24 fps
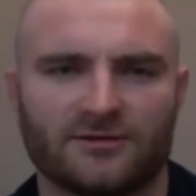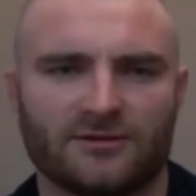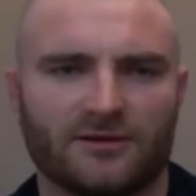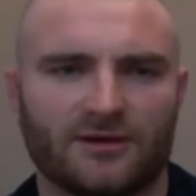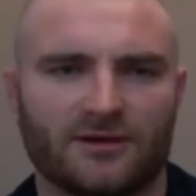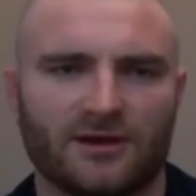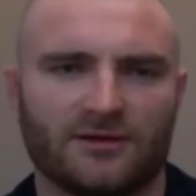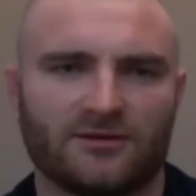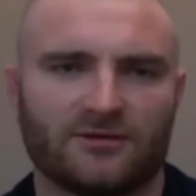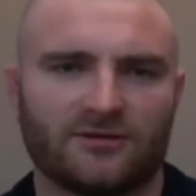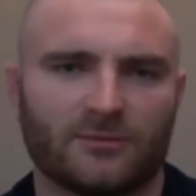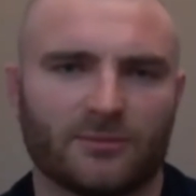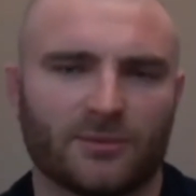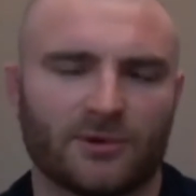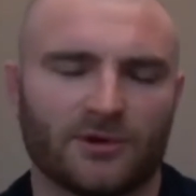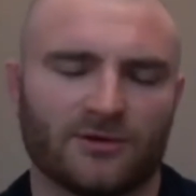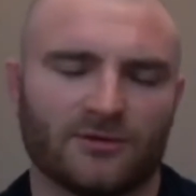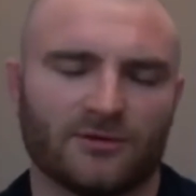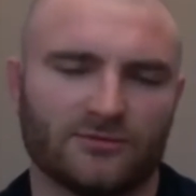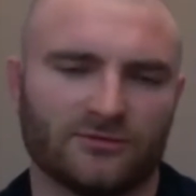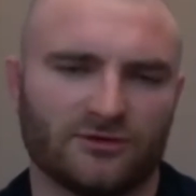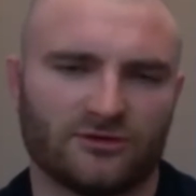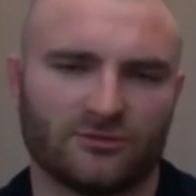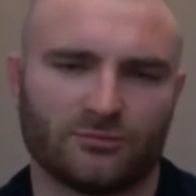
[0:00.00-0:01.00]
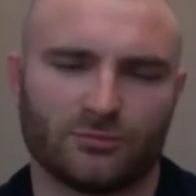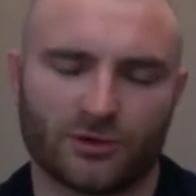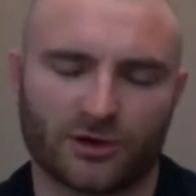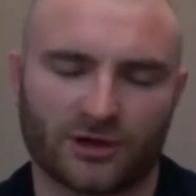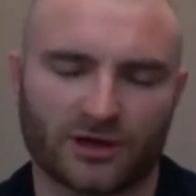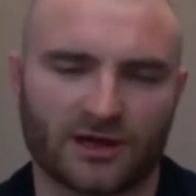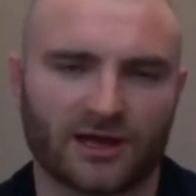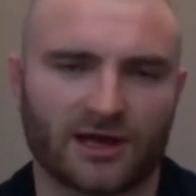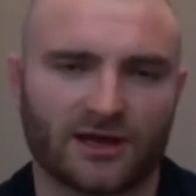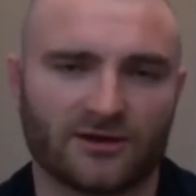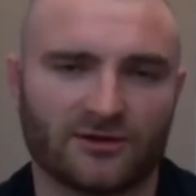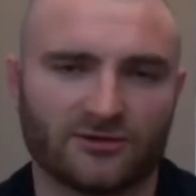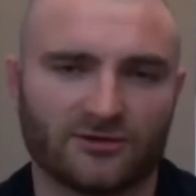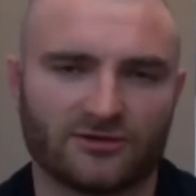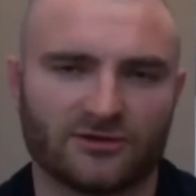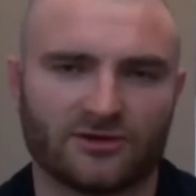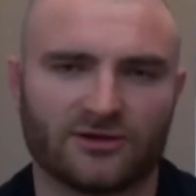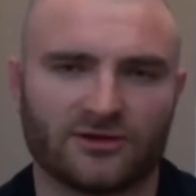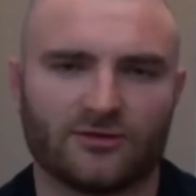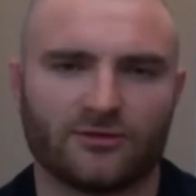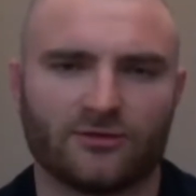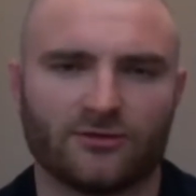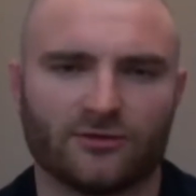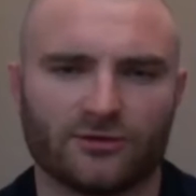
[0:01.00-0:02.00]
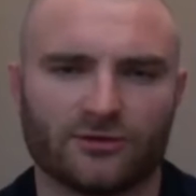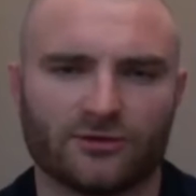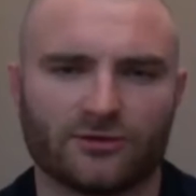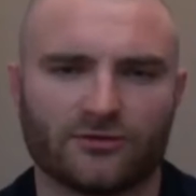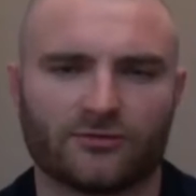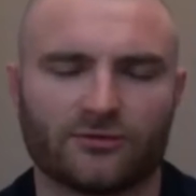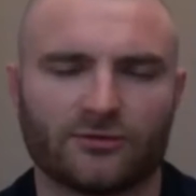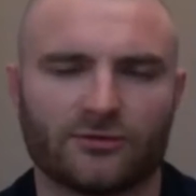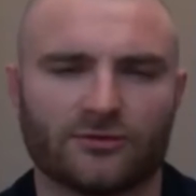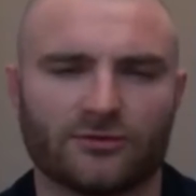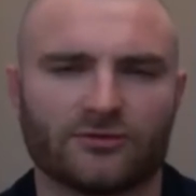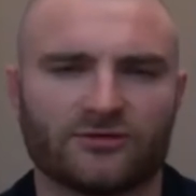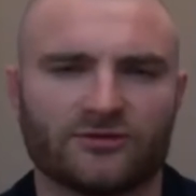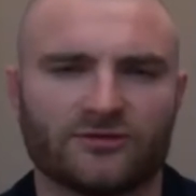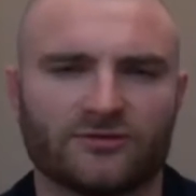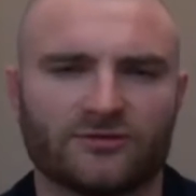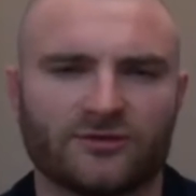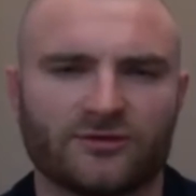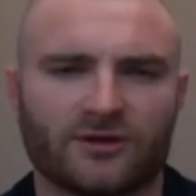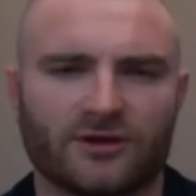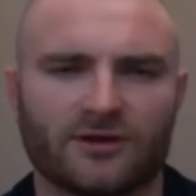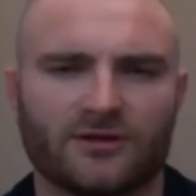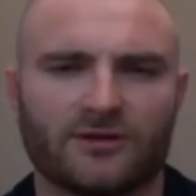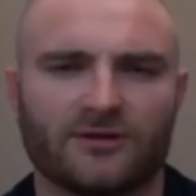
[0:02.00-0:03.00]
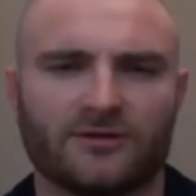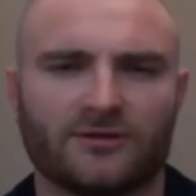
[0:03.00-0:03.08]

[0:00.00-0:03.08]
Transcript: it's about just bringing energy and doing your role, as you said.